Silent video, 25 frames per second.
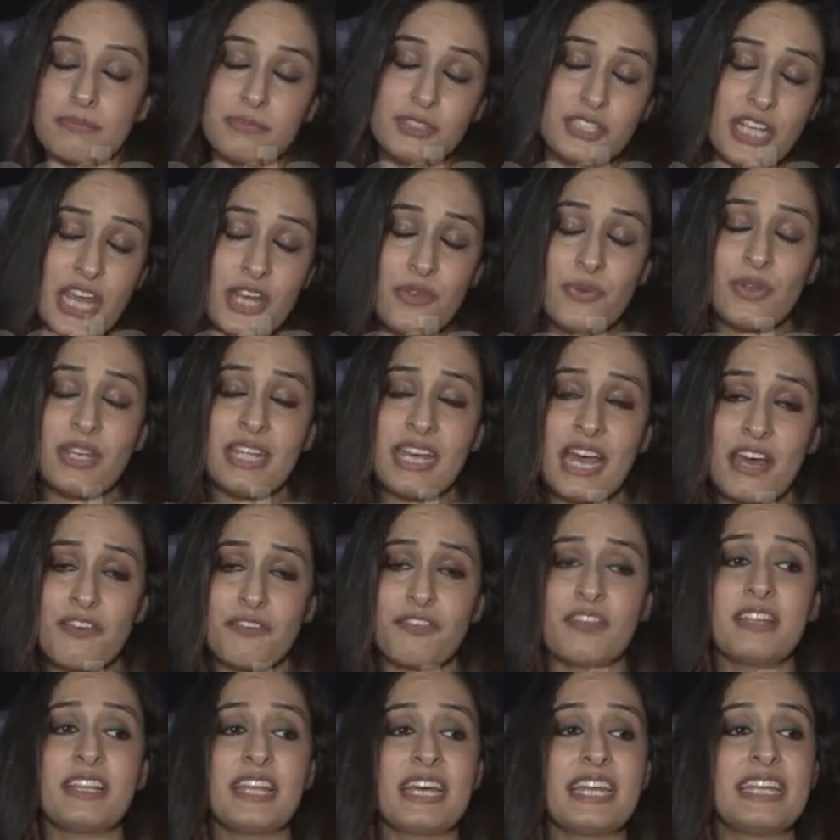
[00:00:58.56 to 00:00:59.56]
genuinely, I
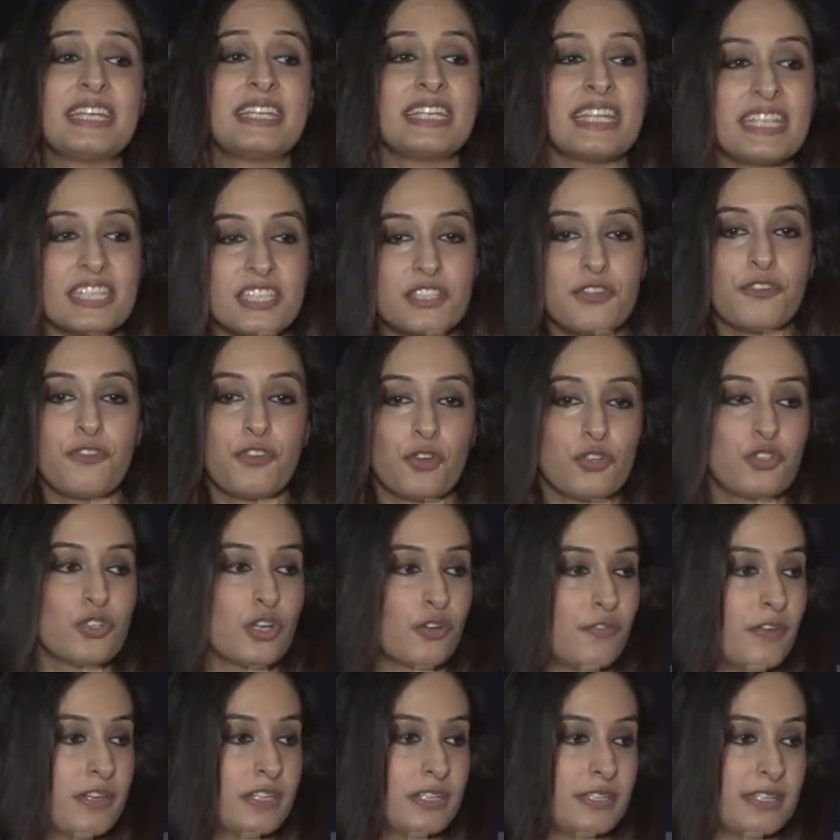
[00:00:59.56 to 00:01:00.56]
feel that it is the future
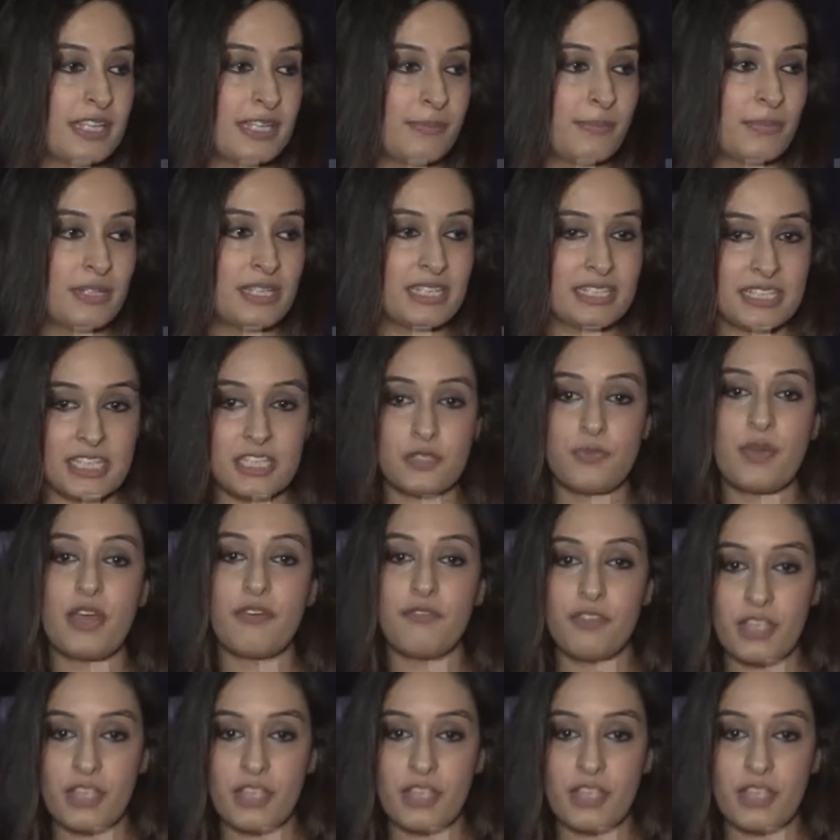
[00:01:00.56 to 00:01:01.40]
of entertainment. This is where